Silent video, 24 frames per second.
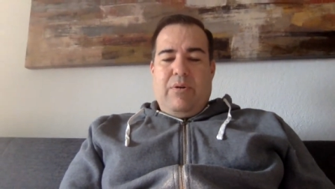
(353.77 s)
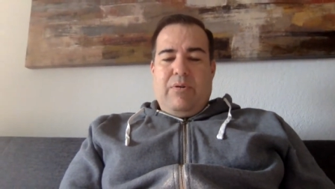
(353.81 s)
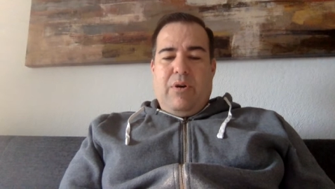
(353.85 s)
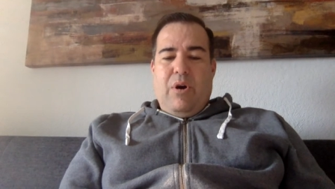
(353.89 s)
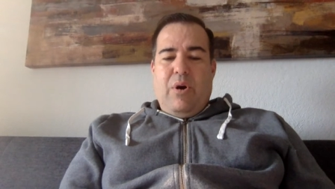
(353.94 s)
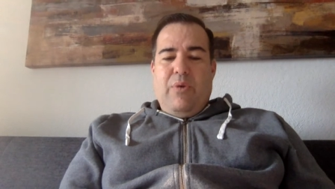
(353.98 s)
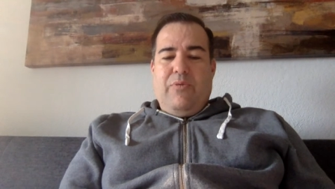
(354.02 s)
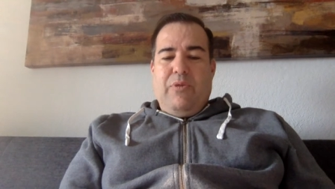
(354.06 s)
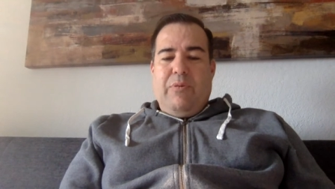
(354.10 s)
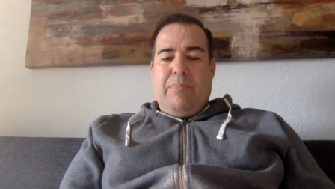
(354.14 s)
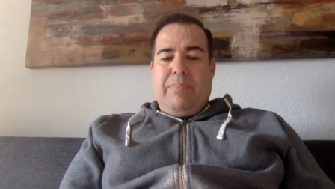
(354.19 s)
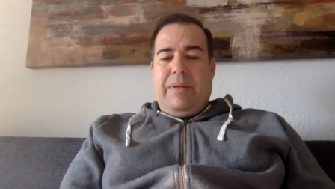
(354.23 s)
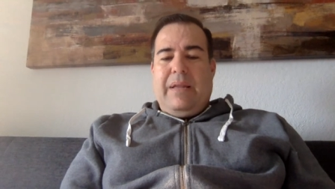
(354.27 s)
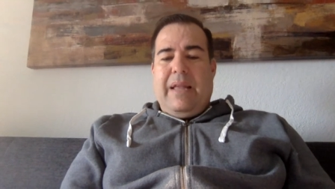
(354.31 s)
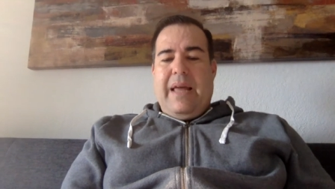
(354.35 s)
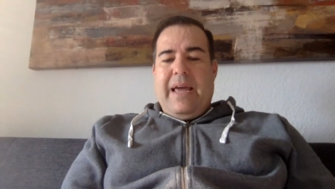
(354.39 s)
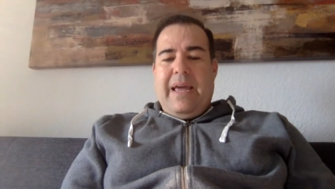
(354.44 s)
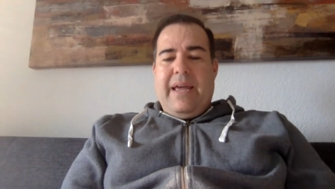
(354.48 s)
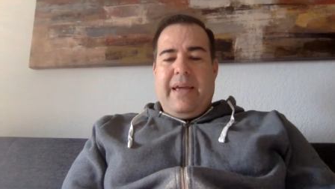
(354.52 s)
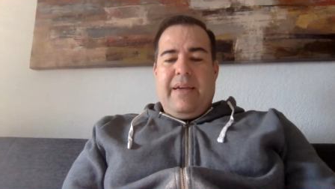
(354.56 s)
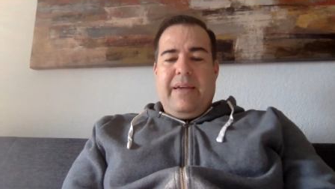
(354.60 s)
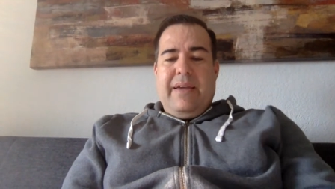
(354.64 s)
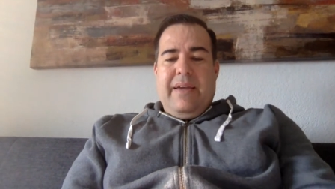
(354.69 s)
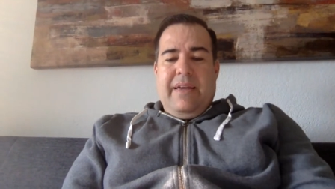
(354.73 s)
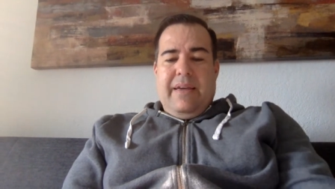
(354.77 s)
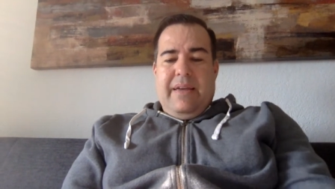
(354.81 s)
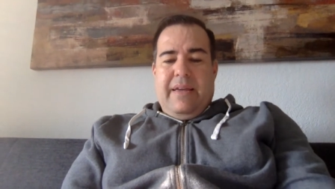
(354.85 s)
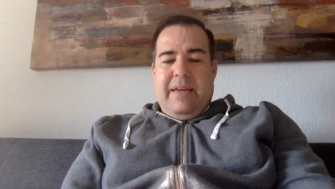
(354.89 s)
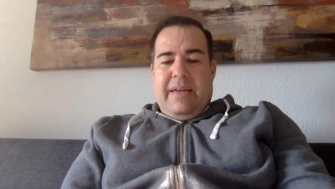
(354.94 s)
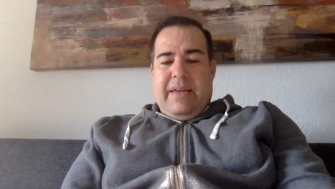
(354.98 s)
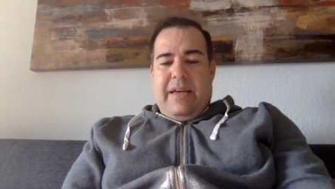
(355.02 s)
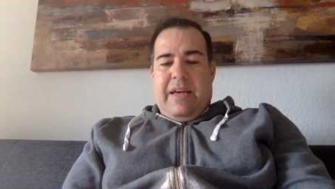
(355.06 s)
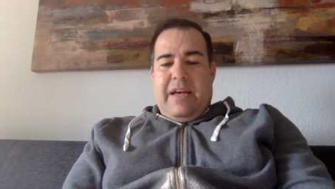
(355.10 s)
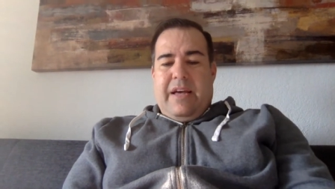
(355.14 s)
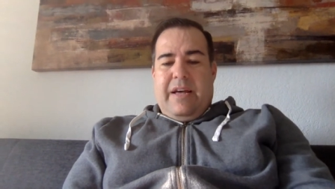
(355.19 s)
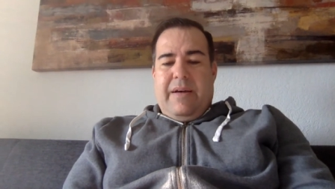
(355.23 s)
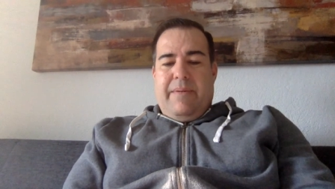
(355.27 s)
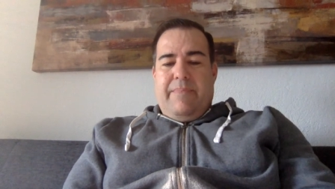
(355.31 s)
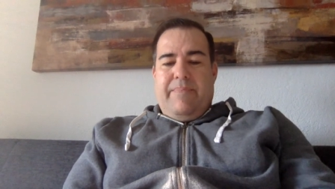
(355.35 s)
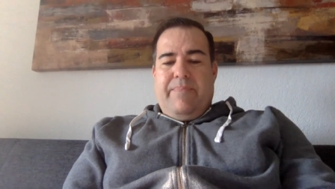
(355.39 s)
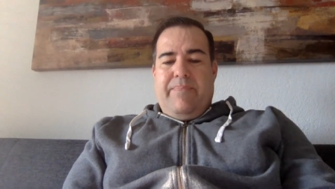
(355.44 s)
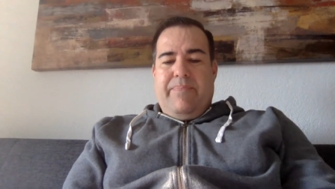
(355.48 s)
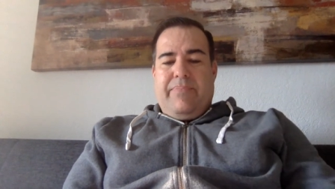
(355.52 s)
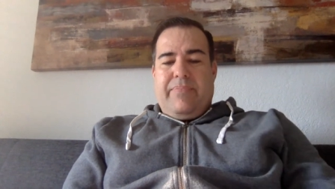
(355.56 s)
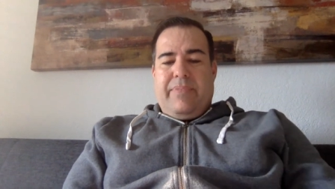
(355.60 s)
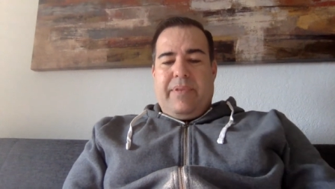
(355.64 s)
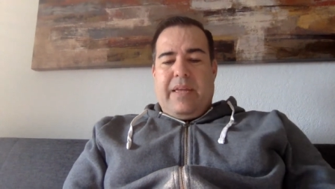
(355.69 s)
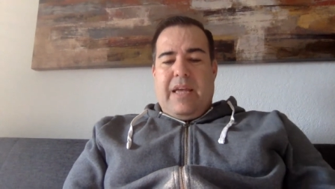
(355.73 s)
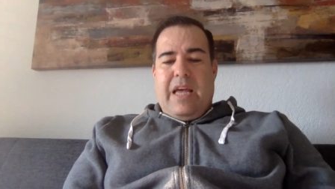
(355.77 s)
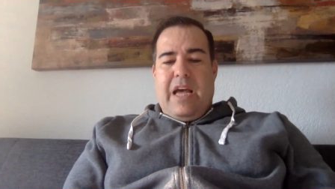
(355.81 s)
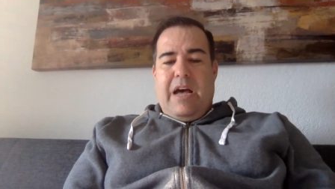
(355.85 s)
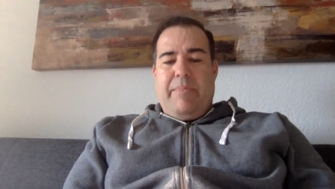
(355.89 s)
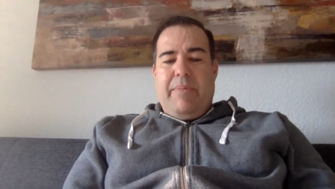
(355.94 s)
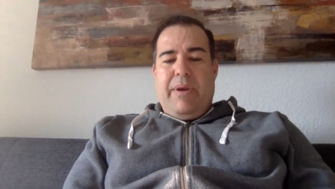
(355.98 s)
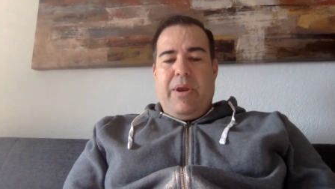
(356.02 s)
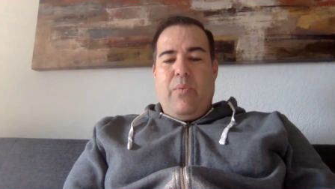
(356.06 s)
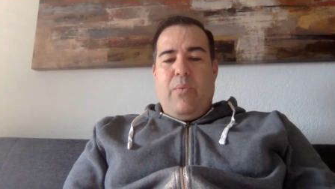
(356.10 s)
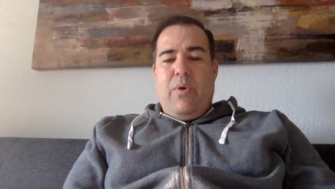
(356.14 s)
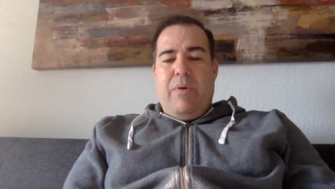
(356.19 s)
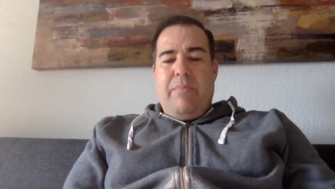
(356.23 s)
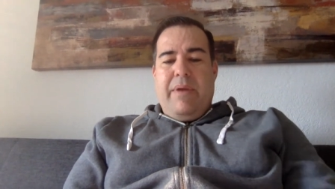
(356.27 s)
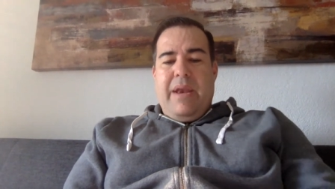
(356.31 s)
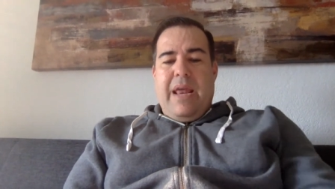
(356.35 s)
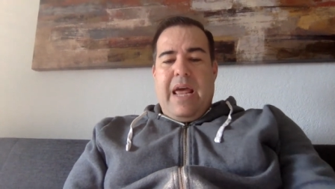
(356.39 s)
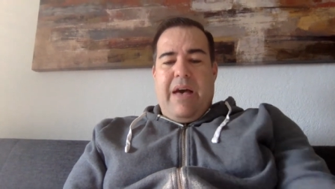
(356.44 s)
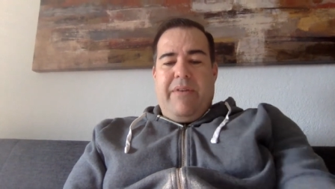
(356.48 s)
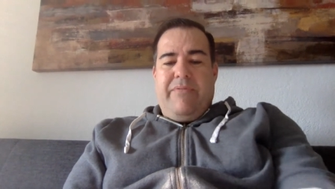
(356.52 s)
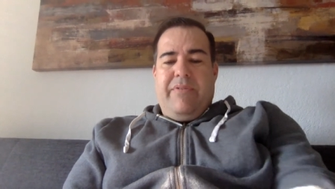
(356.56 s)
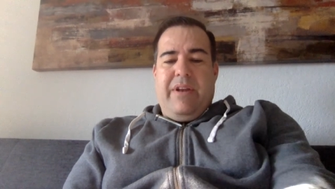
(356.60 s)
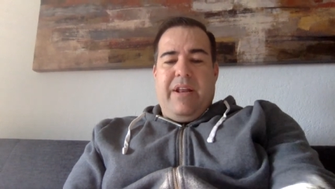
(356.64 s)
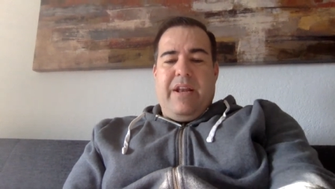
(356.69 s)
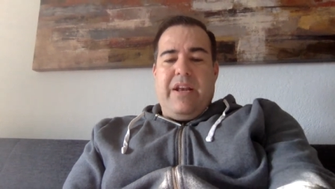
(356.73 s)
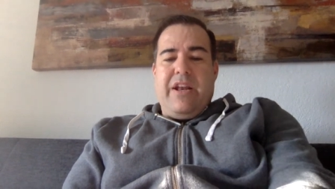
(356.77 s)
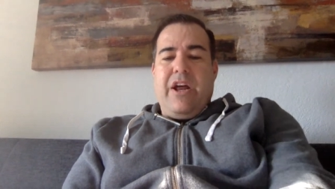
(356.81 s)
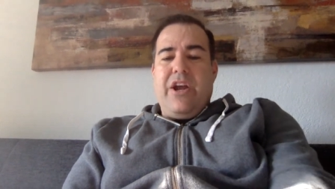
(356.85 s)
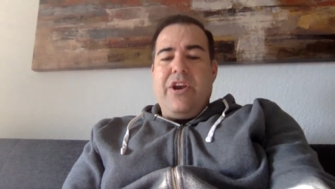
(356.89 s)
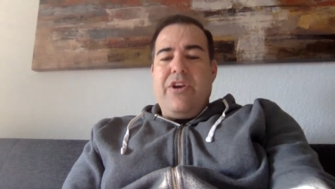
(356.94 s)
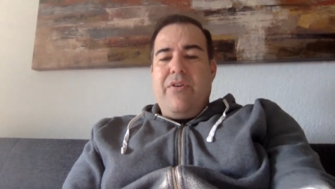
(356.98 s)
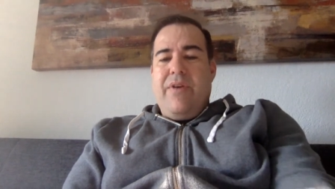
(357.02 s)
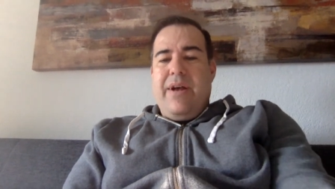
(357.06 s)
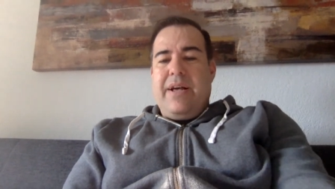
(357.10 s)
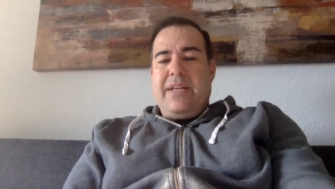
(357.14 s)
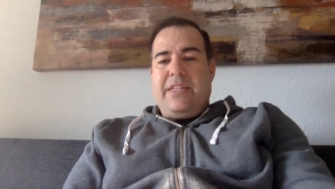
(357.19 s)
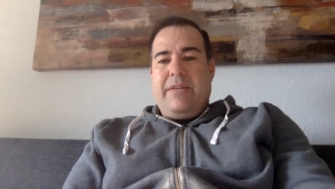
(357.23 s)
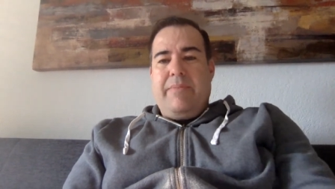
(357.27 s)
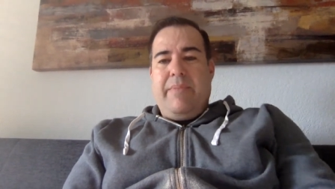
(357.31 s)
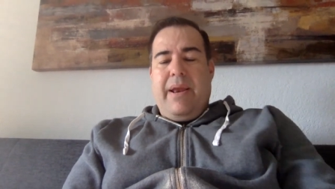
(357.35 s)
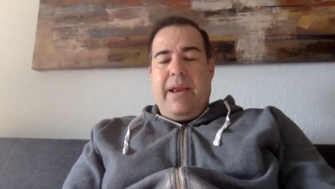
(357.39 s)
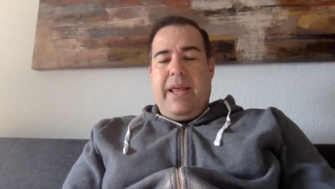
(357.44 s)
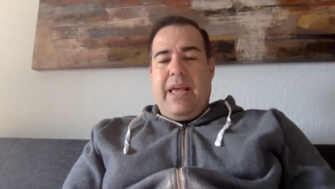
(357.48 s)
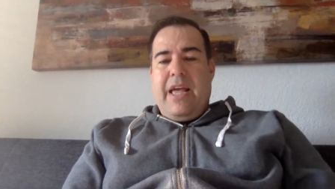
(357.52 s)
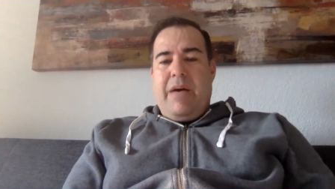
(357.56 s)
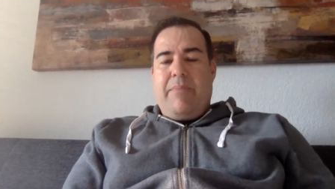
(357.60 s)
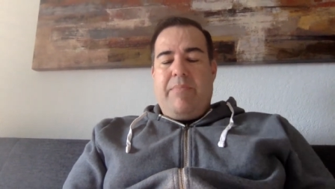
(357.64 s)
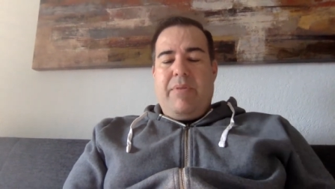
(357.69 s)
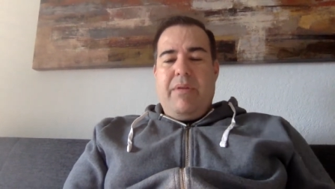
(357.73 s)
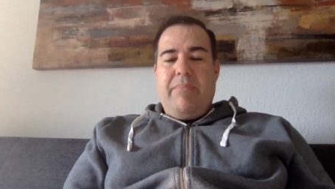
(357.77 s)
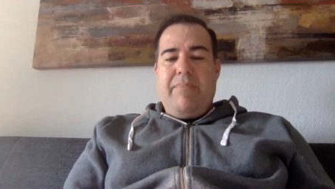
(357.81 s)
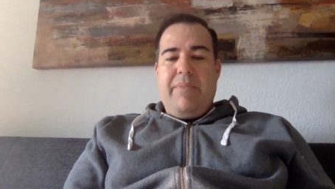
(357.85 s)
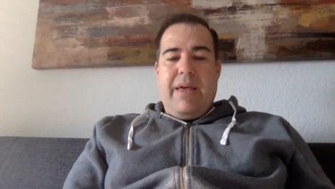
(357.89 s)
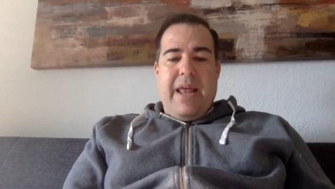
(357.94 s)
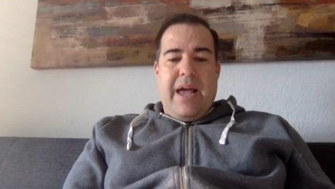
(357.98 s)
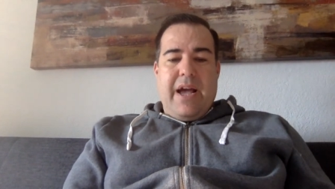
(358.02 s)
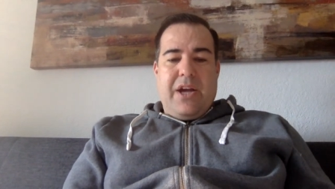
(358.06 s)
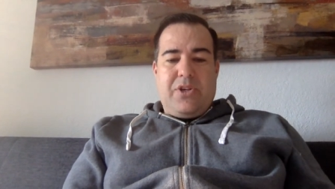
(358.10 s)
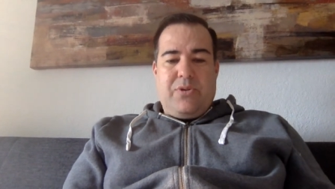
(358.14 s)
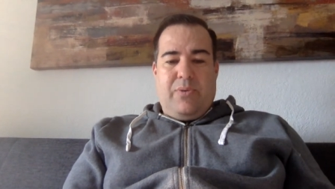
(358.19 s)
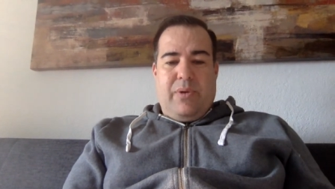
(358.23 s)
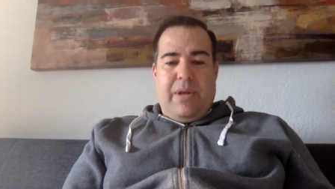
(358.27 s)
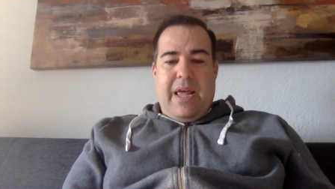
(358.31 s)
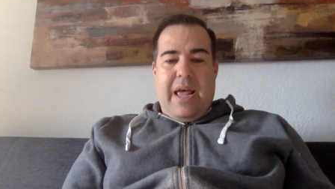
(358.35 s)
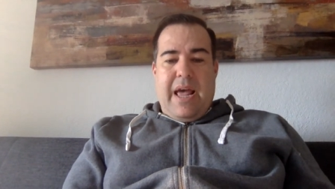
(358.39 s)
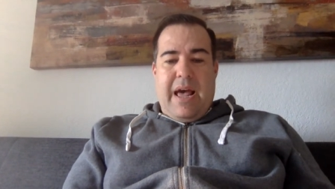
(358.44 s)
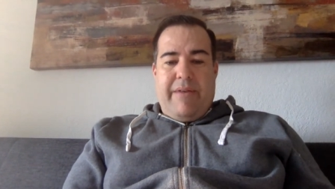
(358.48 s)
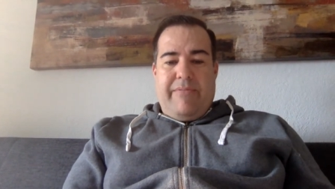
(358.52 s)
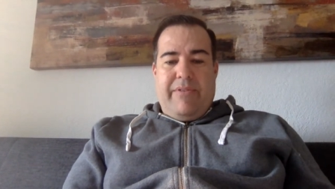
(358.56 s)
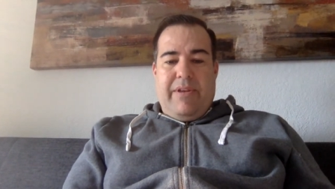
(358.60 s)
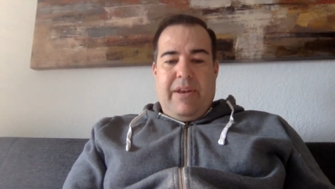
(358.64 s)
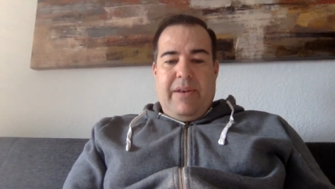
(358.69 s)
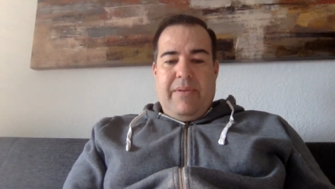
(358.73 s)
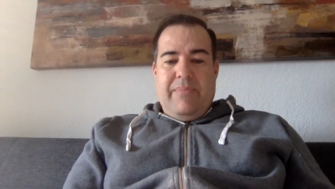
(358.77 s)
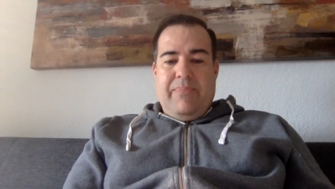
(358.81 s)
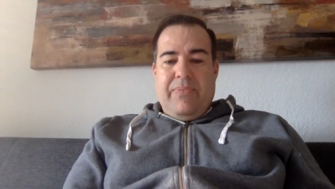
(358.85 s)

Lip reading: overplaying how many women have it and underestimating how many men actually have it.